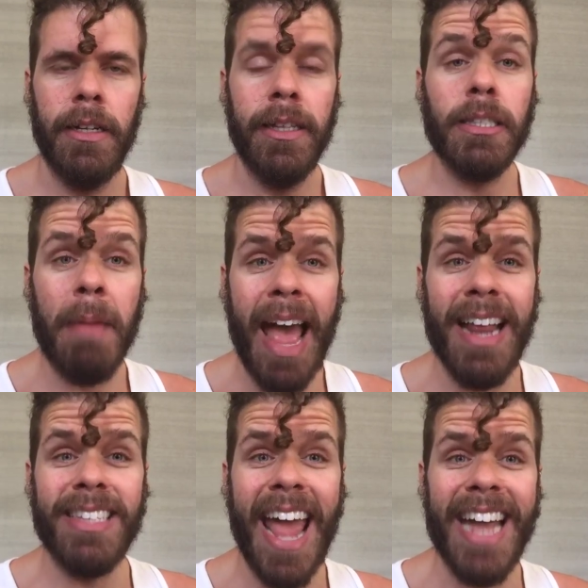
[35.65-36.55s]
this man
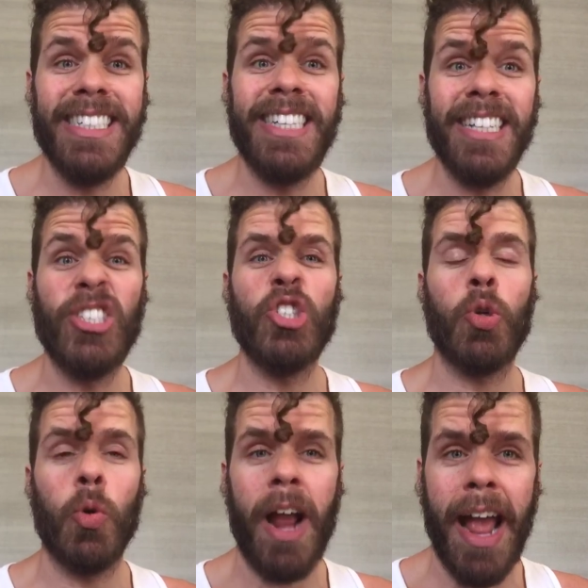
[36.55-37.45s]
is a
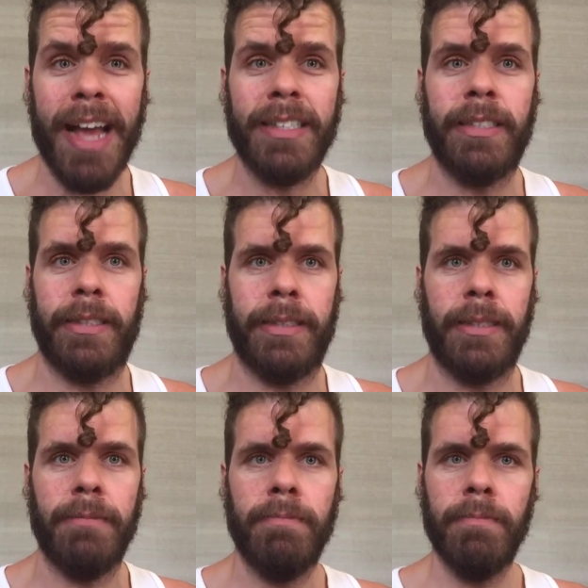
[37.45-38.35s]
disgrace.